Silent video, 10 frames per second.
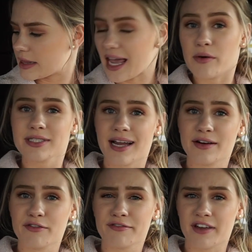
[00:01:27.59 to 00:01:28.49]
That was
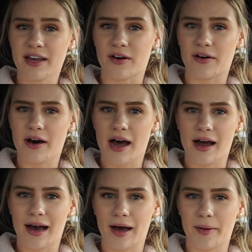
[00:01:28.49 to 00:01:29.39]
kind of a fail.
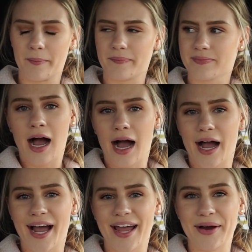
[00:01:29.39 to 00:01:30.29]

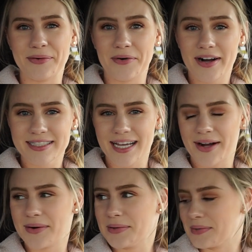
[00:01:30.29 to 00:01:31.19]
I walked
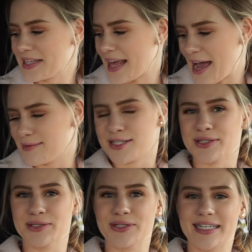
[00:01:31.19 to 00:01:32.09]
out with
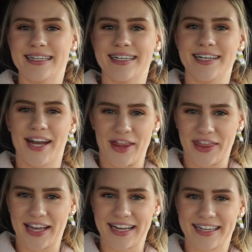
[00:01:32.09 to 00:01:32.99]
absolutely
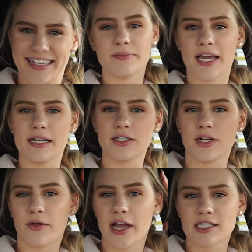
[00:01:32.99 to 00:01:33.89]
nothing. And you
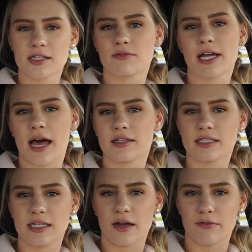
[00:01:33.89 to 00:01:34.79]
know, that's the
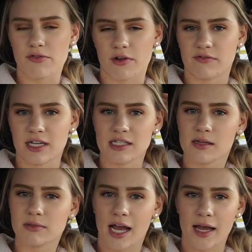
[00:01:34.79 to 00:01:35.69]
reality of thrifting
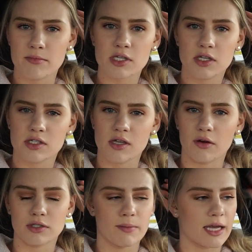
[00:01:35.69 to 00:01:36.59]
sometimes.
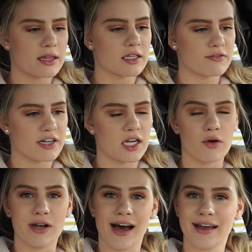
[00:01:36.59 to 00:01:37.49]
So to make this
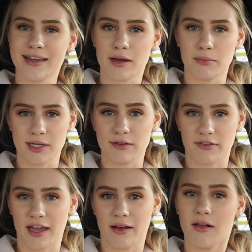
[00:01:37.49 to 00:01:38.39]
video not a complete
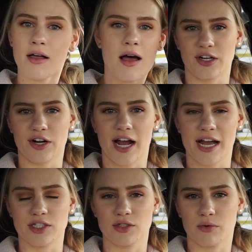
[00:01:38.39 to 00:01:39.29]
fail, here
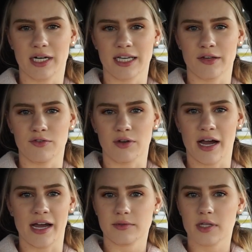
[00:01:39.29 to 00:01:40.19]
I do want to give you
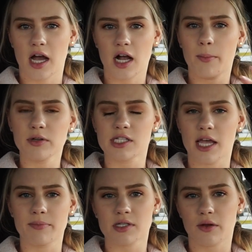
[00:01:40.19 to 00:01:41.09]
guys a couple
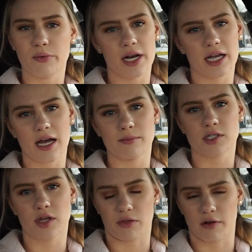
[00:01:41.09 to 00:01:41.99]
tips when it comes to